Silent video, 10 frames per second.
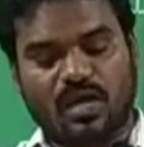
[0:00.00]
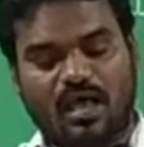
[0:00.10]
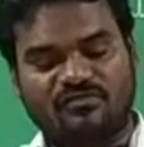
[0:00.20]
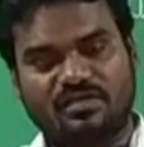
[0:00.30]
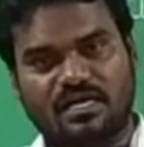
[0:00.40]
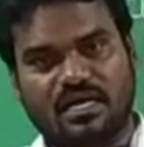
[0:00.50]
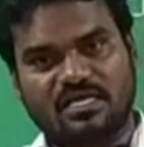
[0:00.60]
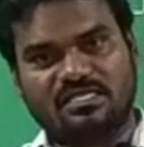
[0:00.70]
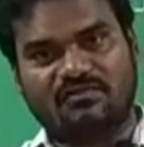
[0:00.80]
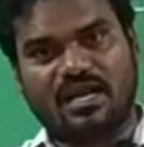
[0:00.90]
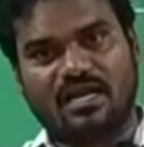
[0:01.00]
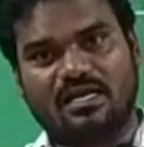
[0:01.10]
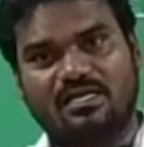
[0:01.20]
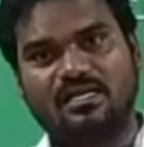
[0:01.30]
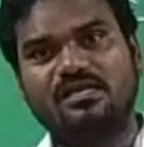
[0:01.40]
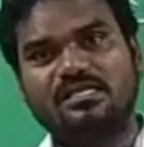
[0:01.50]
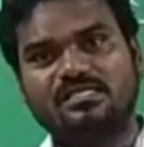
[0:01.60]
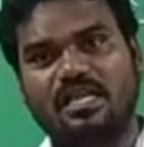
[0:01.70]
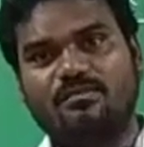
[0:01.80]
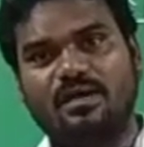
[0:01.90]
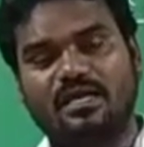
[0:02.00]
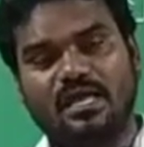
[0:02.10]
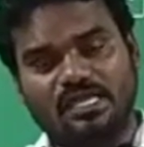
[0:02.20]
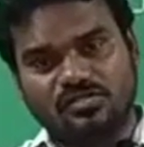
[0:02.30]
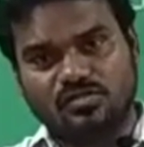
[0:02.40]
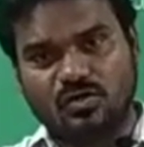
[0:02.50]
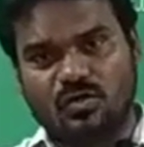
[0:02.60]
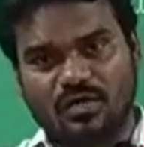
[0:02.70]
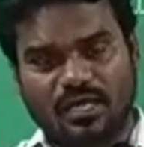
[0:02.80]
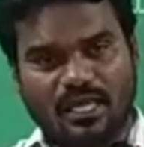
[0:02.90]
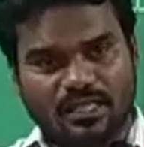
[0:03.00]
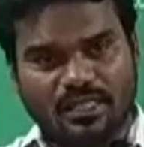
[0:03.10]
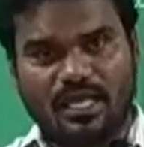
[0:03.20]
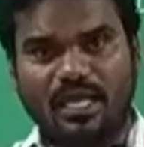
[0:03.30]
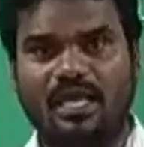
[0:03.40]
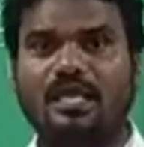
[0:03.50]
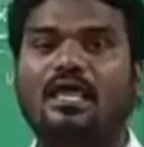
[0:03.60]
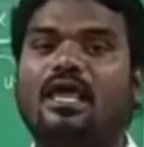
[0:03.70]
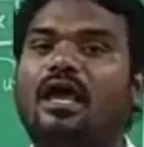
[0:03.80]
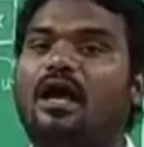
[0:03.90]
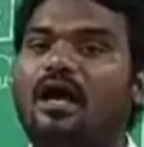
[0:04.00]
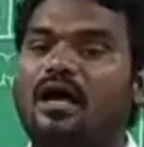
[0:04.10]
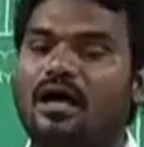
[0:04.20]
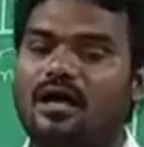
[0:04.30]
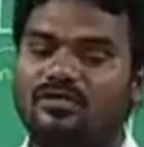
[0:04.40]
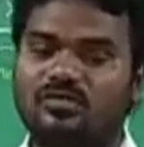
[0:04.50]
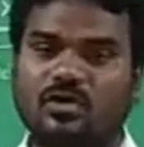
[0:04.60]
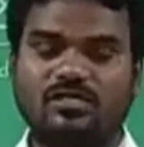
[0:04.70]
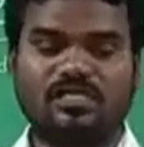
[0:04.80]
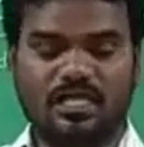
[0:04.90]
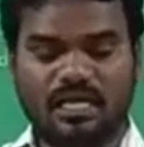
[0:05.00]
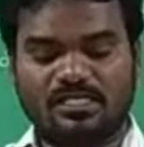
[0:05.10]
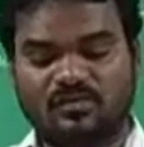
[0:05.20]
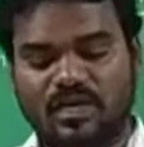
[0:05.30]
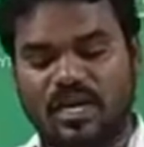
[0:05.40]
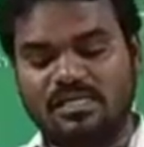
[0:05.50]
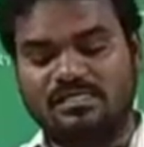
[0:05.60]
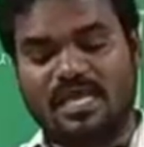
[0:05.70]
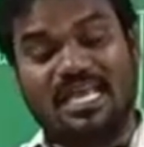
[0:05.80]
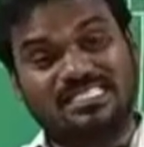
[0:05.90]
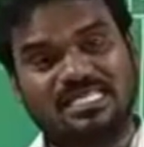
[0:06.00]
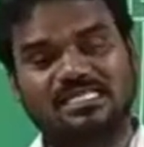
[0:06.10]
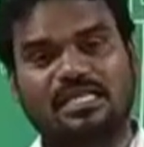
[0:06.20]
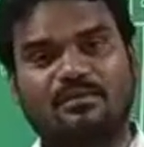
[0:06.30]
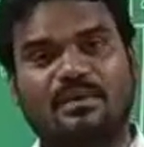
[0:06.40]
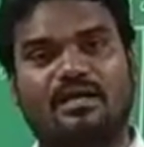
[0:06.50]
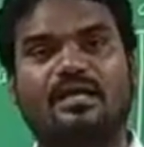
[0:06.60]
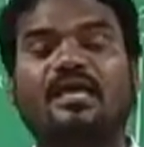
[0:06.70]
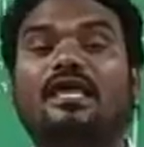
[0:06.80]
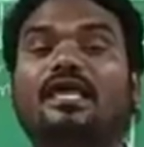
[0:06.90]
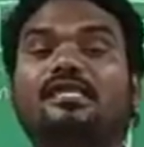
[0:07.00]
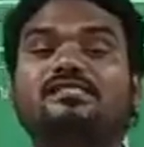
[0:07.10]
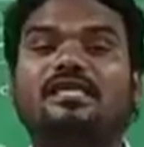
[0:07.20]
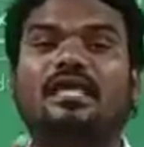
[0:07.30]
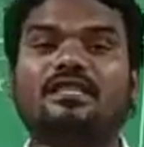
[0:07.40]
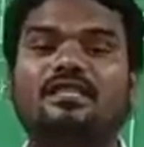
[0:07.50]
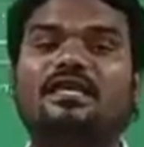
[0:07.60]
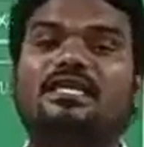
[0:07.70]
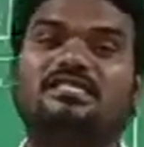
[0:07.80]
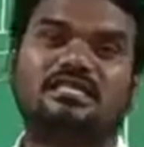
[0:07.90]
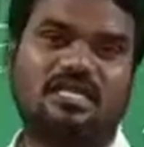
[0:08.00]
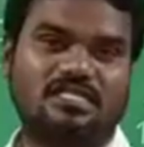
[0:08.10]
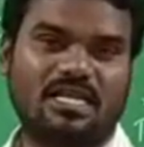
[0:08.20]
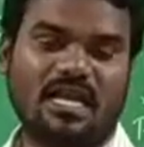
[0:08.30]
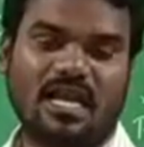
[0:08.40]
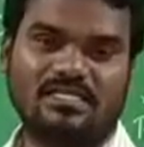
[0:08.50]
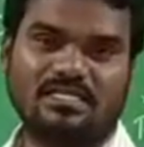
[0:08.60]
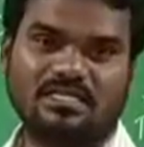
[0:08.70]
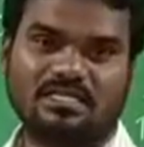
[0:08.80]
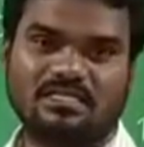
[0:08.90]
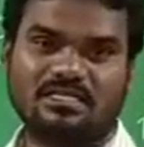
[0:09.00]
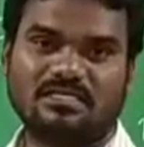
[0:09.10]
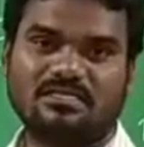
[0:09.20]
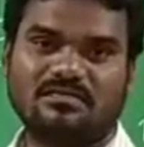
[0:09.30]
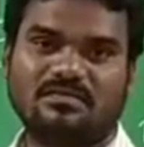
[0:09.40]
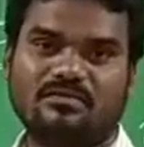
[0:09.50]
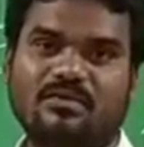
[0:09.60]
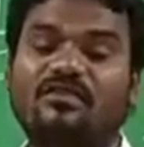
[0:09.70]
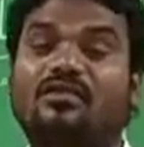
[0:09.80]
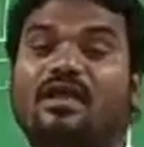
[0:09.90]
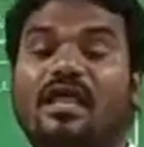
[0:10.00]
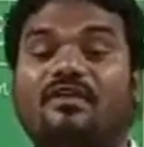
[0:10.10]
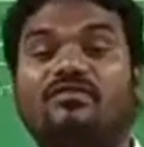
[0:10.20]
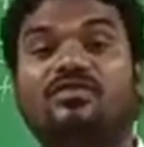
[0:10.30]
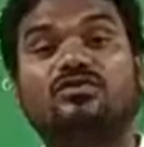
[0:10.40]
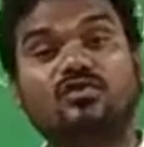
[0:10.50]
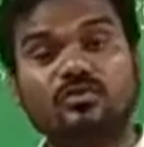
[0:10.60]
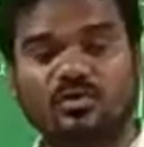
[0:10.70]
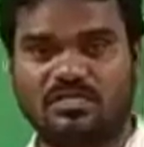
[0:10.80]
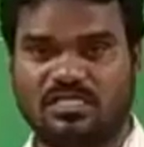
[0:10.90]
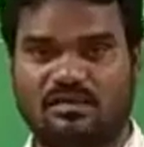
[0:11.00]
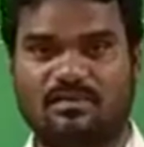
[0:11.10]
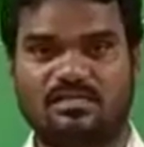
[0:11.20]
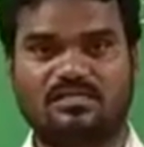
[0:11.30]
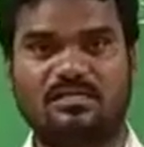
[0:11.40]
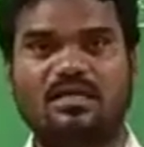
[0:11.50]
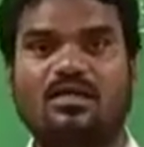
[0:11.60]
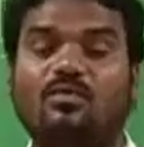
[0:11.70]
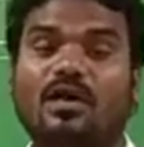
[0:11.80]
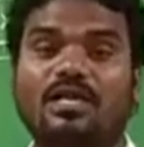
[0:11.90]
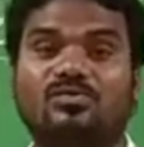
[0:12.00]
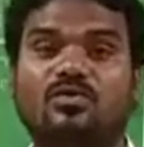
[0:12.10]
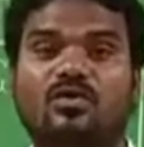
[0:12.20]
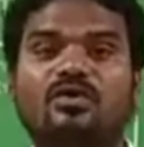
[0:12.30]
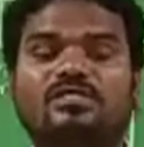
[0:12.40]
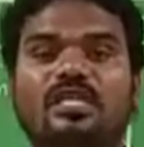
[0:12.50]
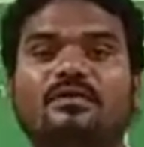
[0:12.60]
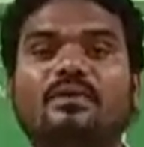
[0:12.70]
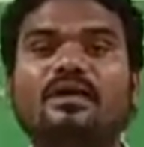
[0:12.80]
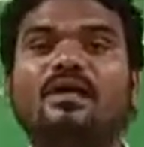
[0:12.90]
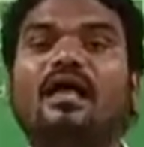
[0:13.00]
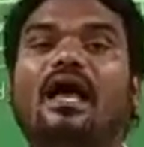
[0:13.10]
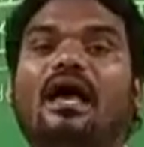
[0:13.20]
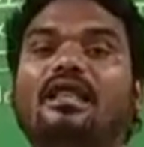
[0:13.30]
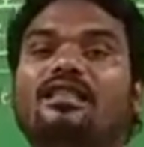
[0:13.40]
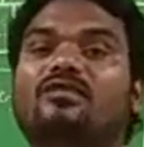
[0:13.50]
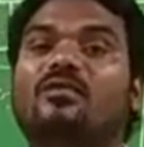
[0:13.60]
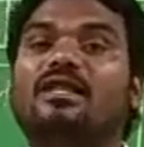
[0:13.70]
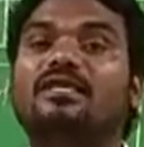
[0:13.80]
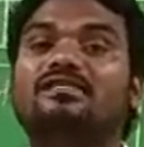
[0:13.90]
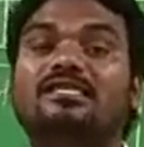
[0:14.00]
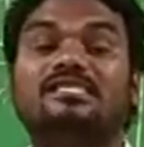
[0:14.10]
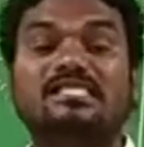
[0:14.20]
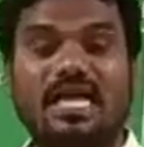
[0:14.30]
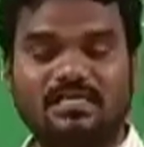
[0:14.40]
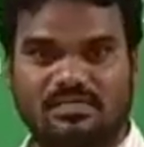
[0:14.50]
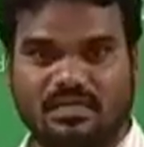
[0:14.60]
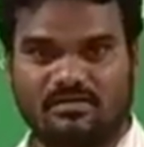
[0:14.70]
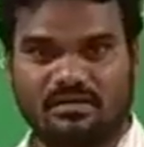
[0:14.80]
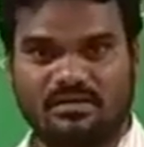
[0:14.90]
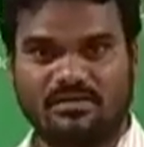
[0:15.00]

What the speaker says: Offset address of data segment is stored in the source index, whereas extra segment is in the destination index registers. But we are having the 2 more segments. One is code segment, another one is stack segment.